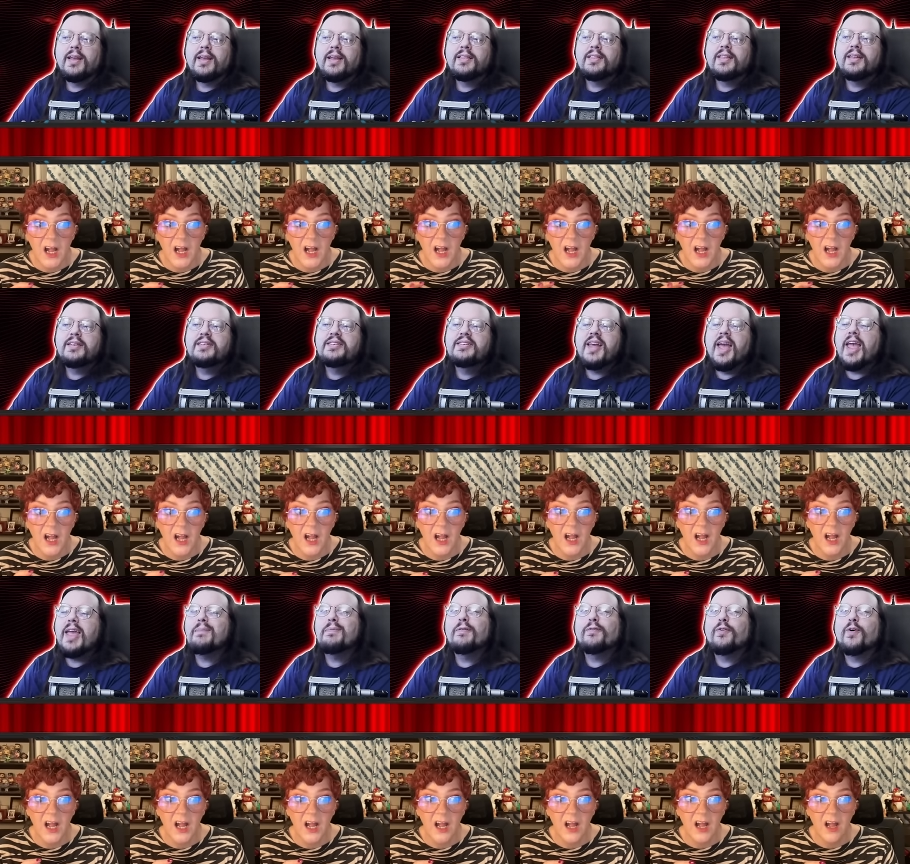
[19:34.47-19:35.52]
Speaker 1: Like the
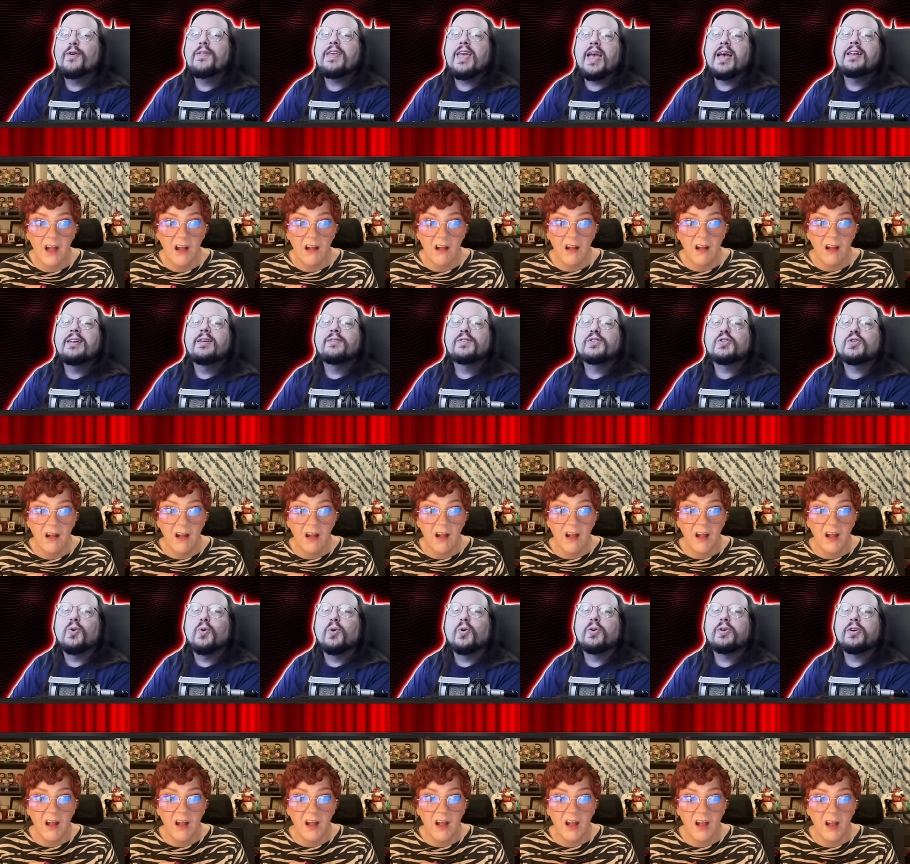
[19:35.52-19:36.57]
day before the end of
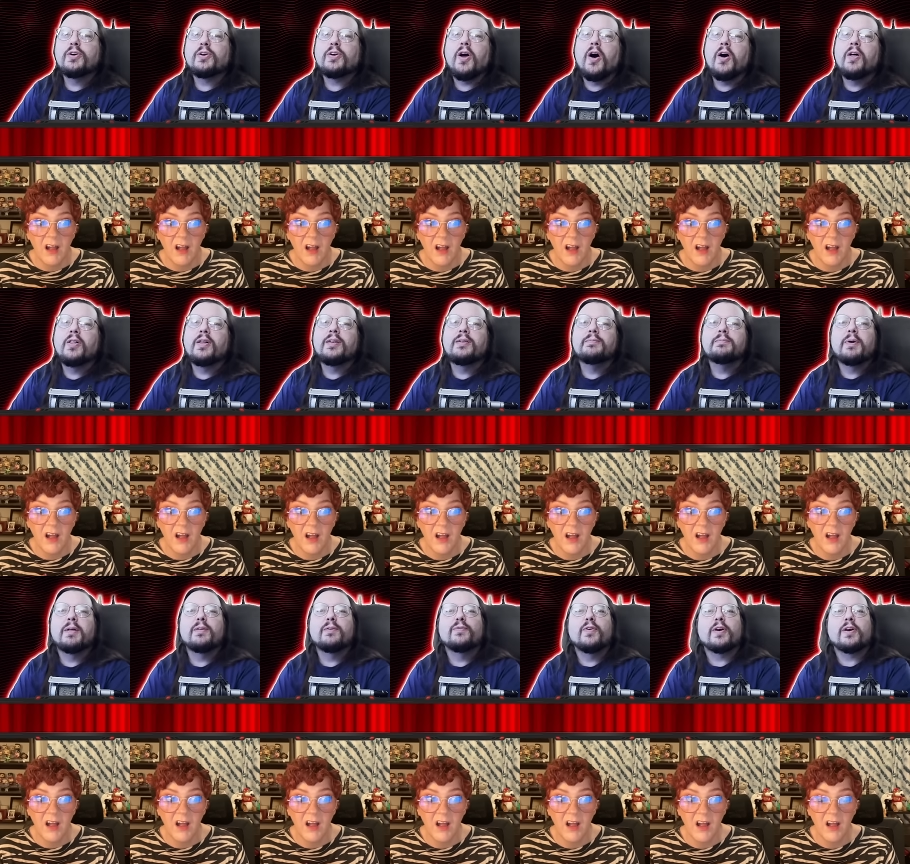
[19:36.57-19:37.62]
school, you're
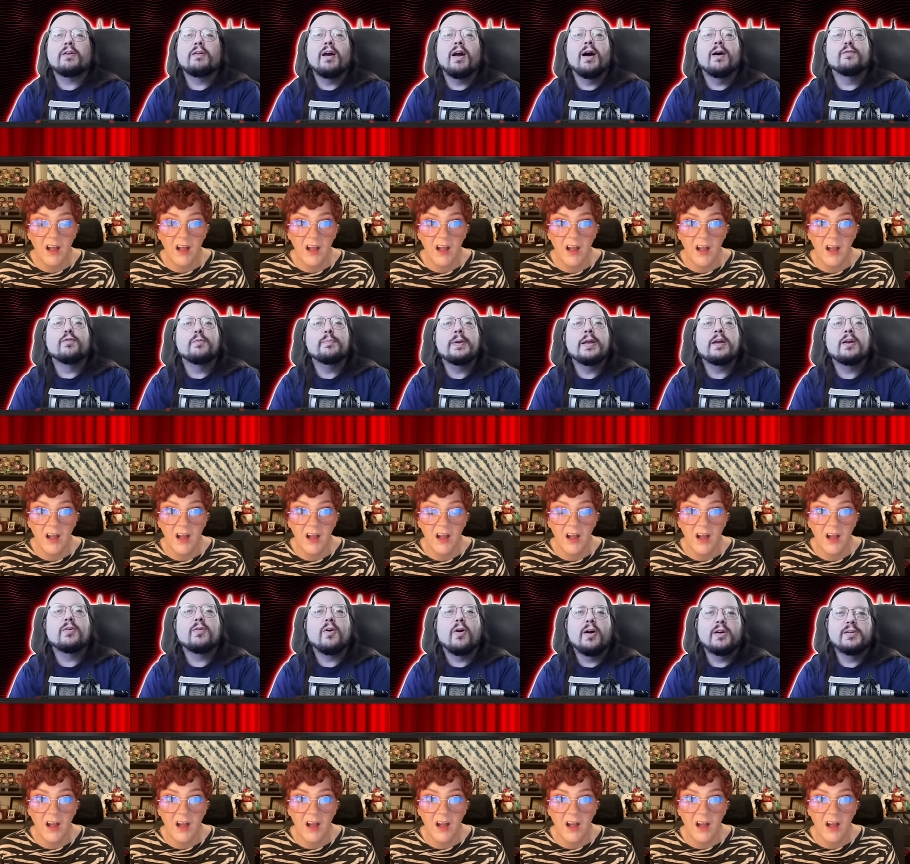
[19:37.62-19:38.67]
calling motherfucker out for
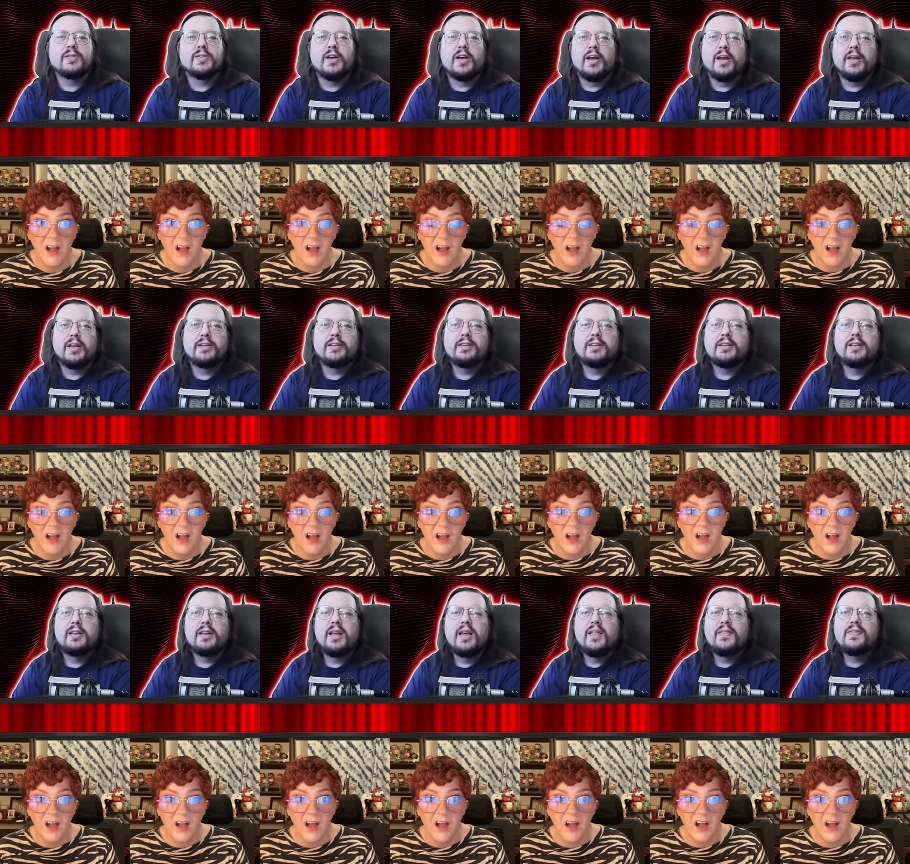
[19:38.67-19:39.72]
being cross-eyed.
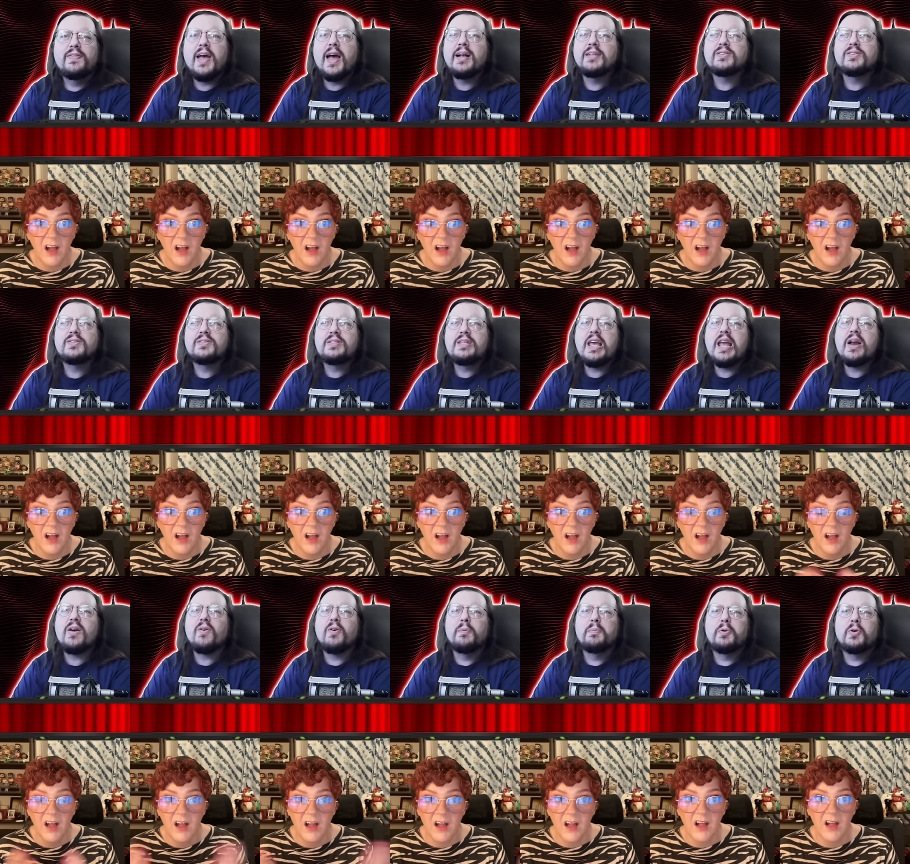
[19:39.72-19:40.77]
That's
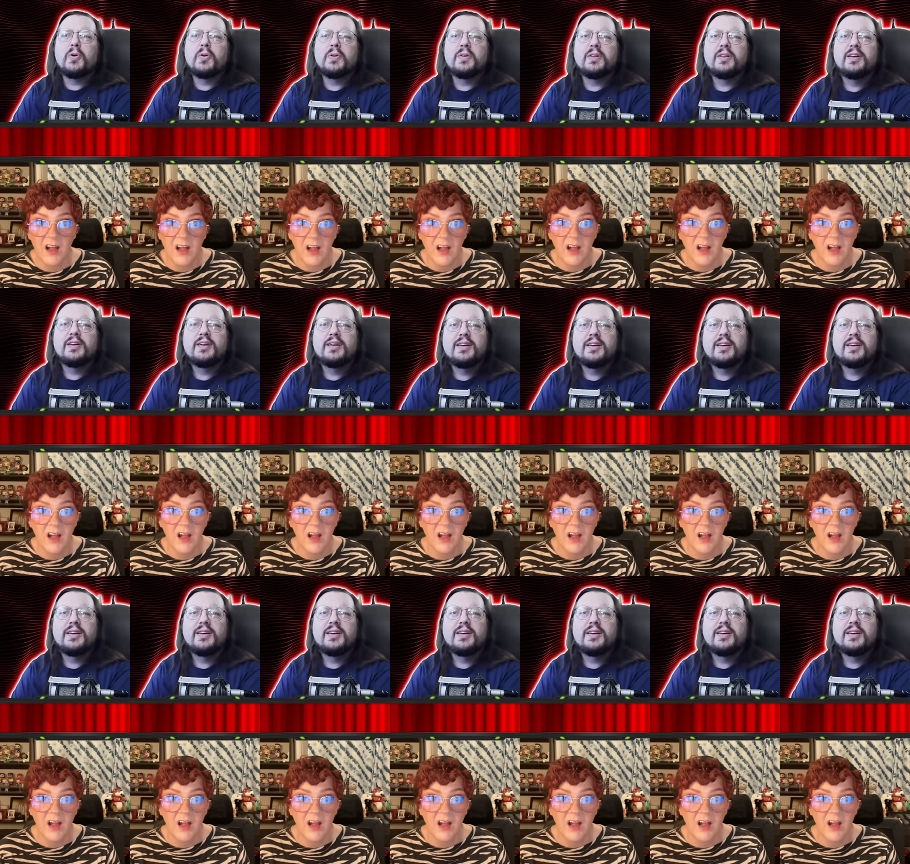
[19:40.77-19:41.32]
terrible.